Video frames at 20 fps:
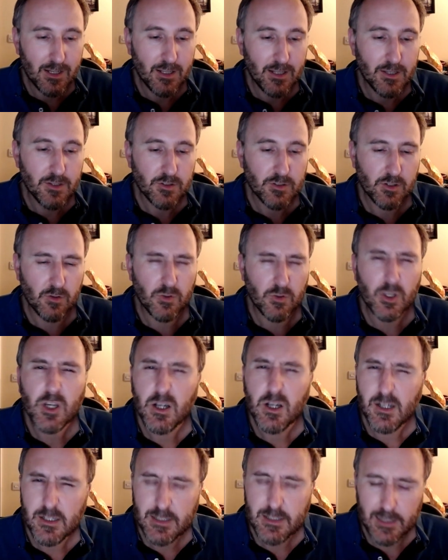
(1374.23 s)
So, The
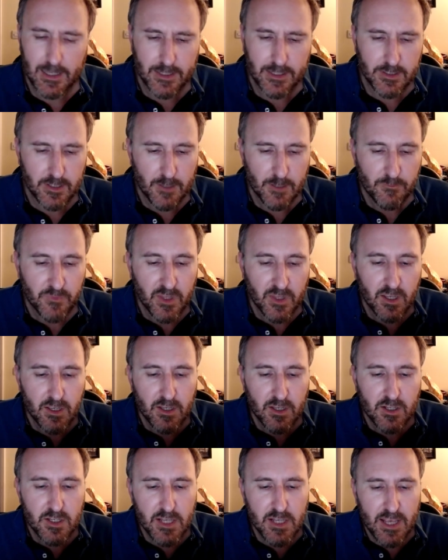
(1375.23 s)
Cursed Legacy.
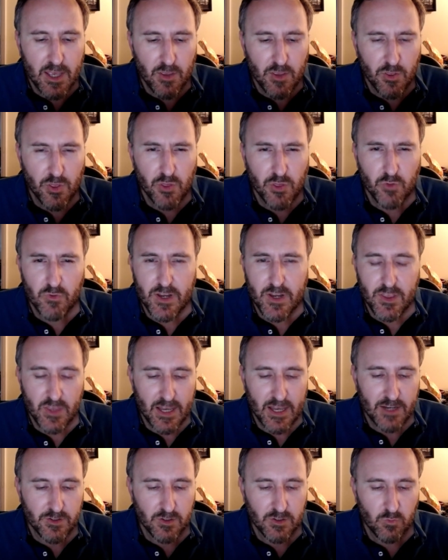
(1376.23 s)
Year
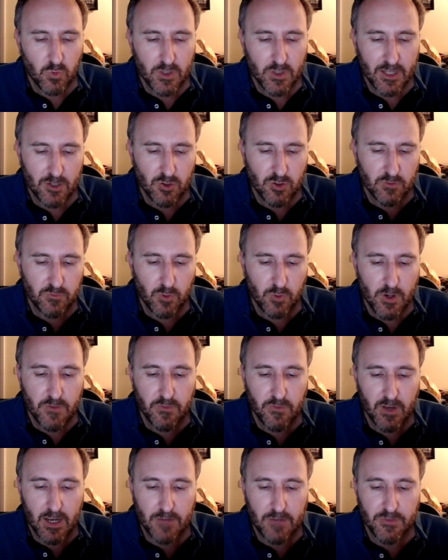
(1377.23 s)

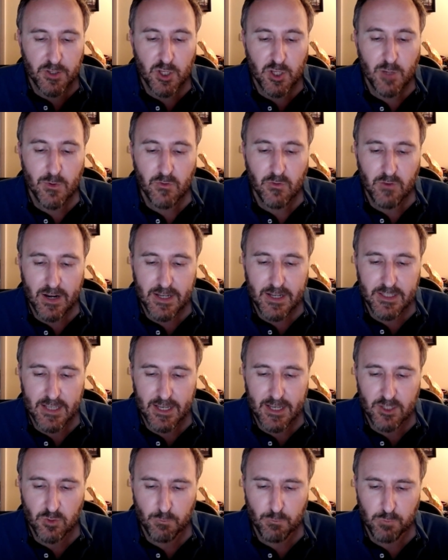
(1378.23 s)
3145. The human race
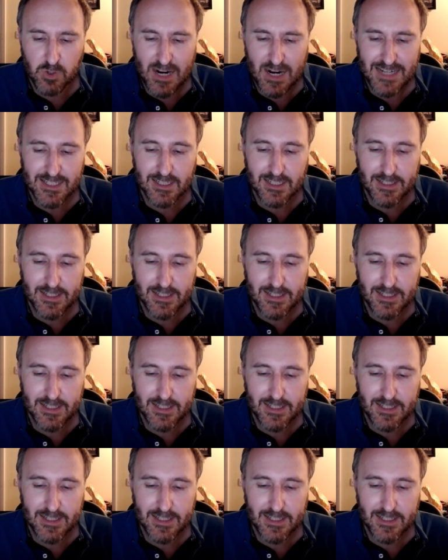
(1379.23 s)
has practically